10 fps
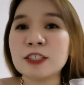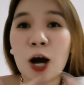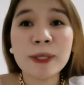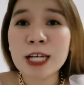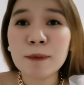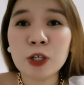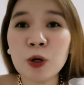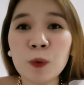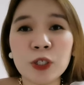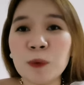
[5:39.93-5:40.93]
Comment down
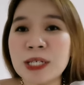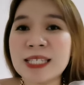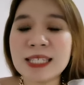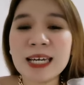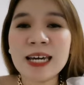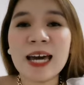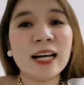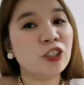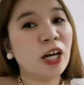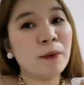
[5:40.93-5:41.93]
below what you want to see
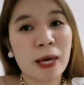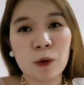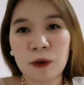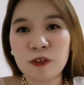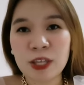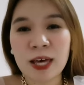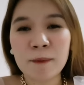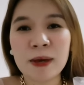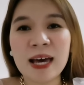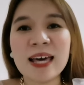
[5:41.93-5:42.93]
and I'll try to make one for
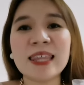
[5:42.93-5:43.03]
them.